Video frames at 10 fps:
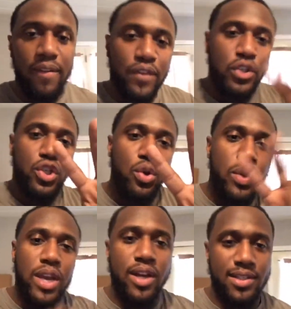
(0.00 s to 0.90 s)
For
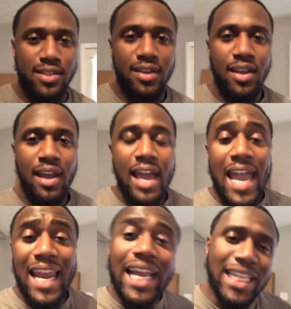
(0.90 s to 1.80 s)
2 years.
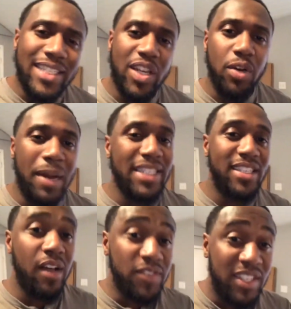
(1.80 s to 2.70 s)
And I considered
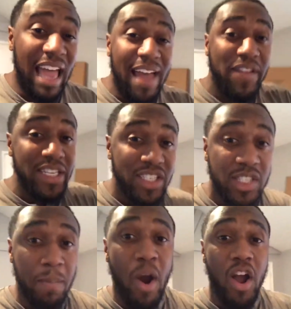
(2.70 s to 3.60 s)
myself savvy,
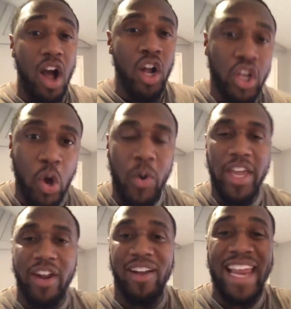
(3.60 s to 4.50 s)
smart, a
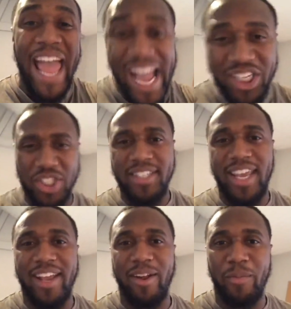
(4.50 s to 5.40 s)
go-getter, an action
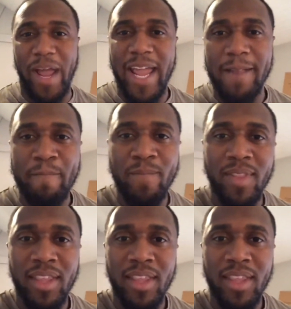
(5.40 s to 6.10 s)
taker, right?